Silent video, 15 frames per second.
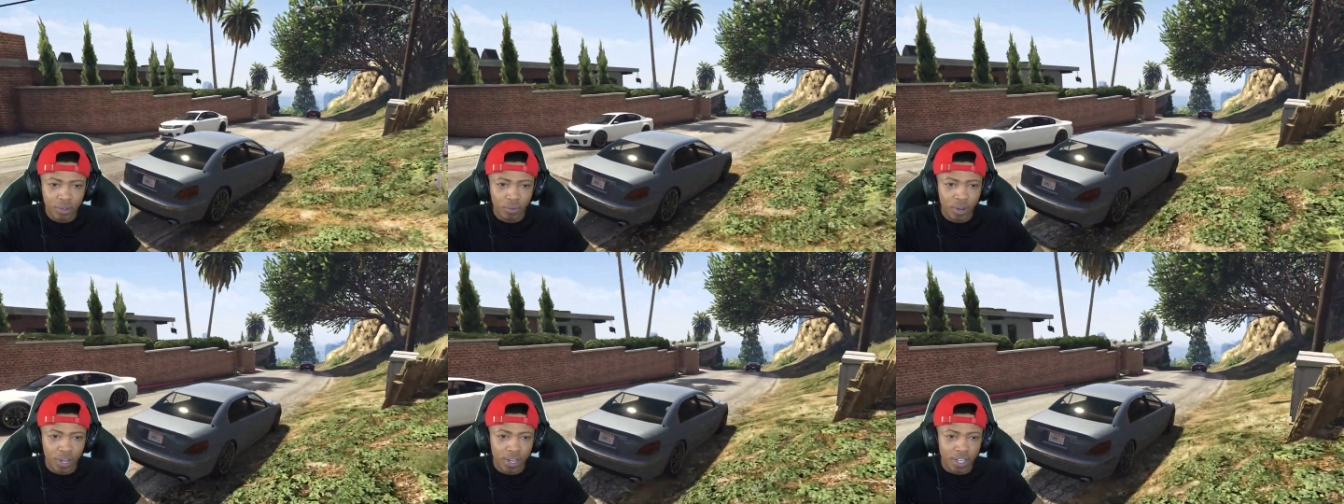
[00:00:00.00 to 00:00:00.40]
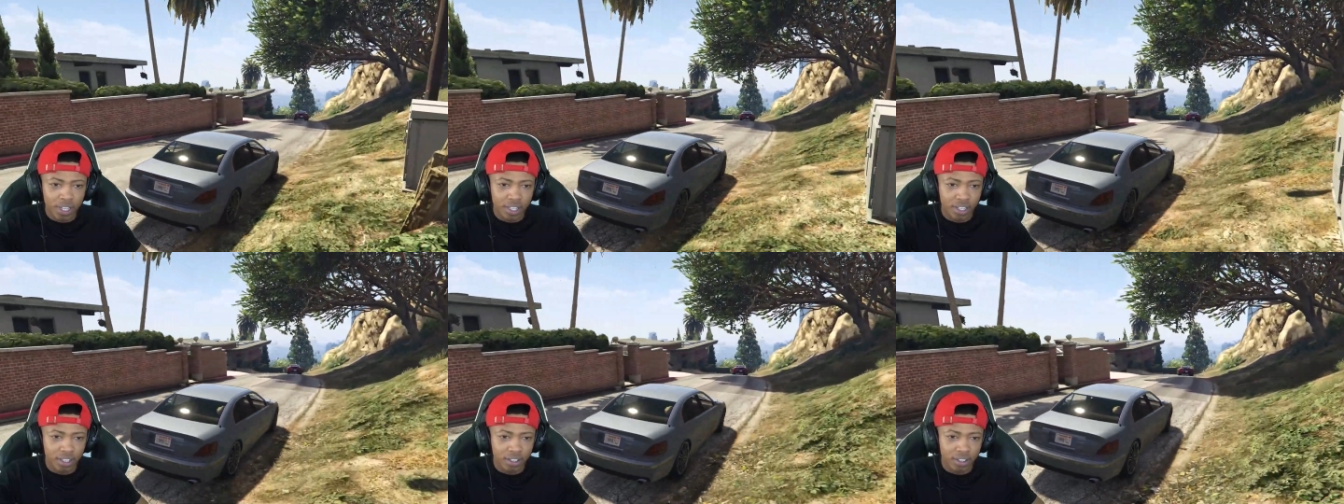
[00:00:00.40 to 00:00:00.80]
Wait.
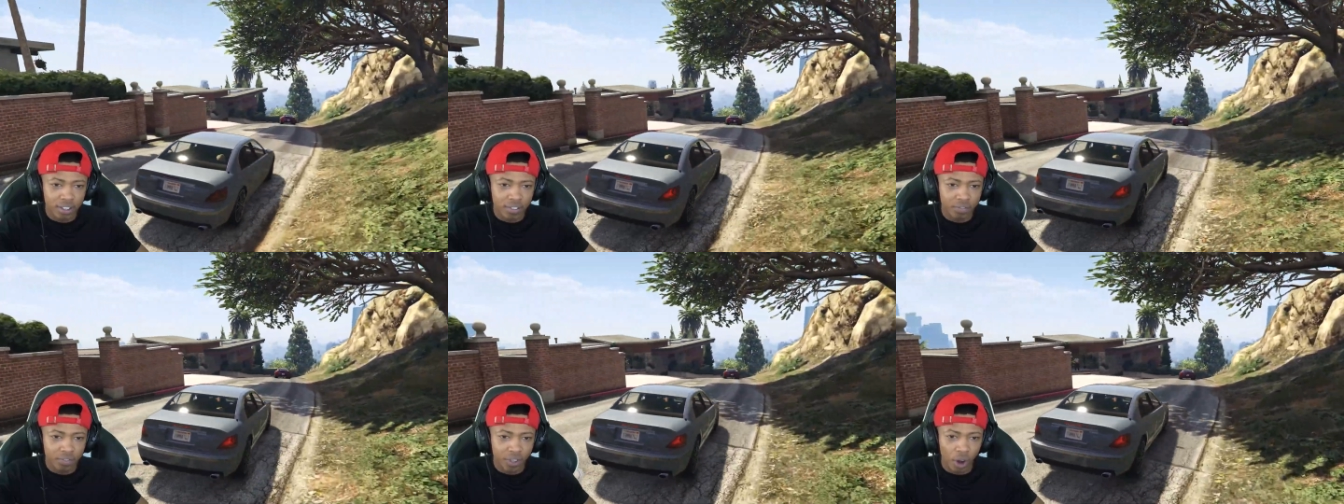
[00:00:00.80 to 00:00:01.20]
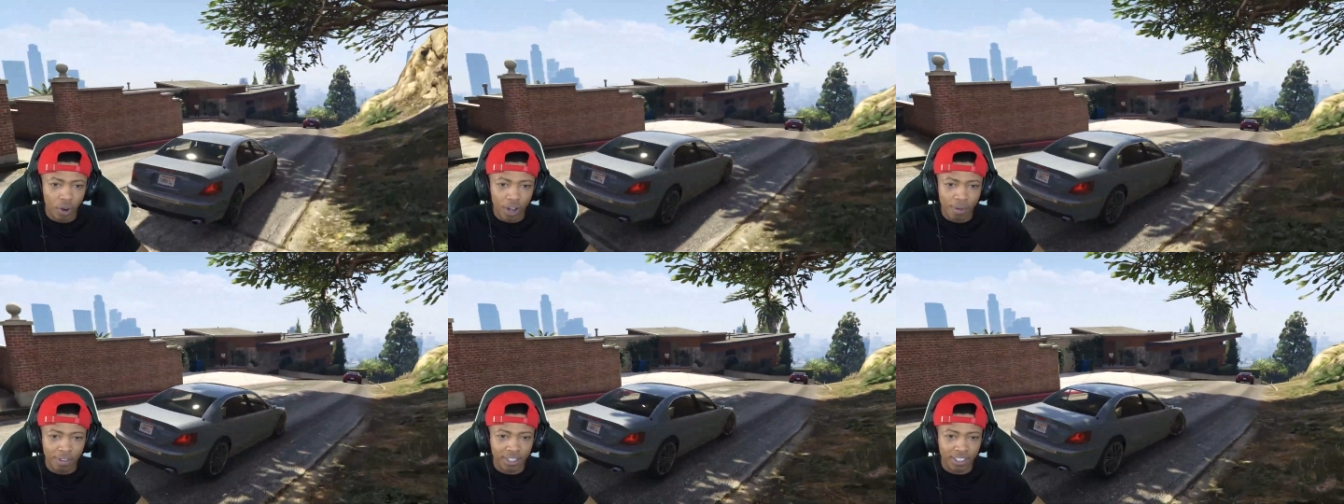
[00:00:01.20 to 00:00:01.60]
Oh
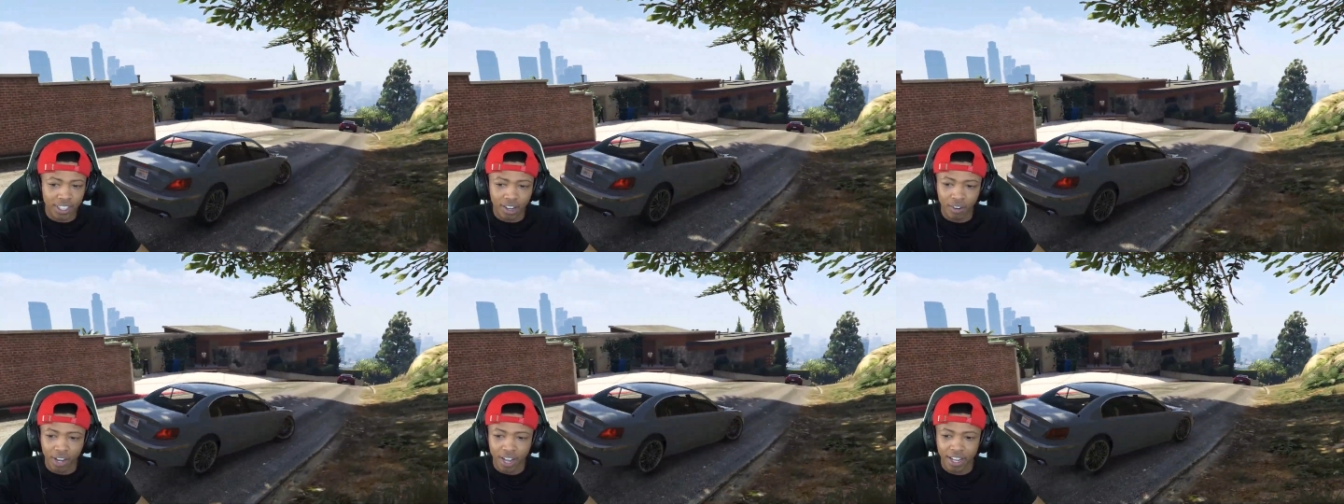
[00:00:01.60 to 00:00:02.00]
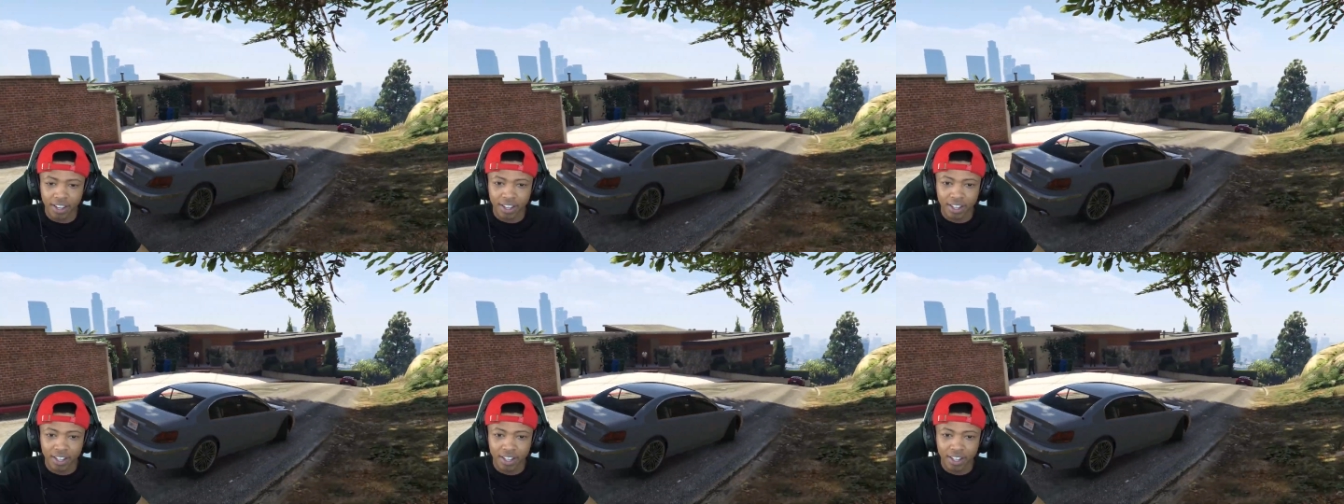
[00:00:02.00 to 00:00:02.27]
yeah, I about to say, okay.